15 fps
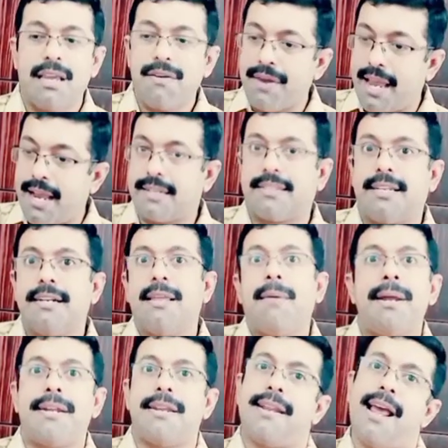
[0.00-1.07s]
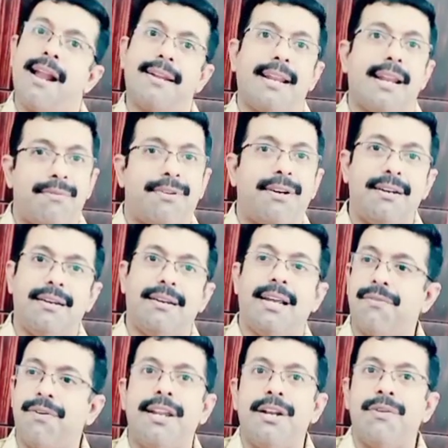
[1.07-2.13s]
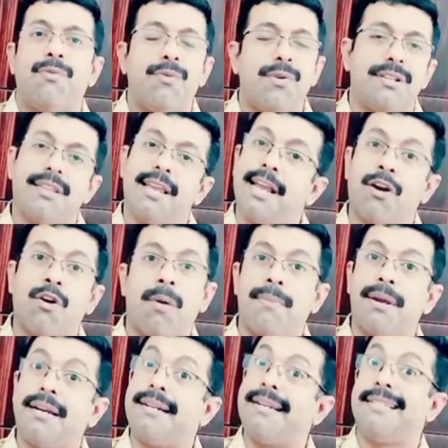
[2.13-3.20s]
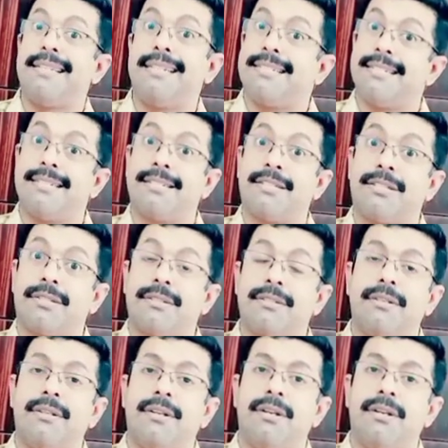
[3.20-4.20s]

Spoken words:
If exceed the materiality level, it will influence the economic decisions.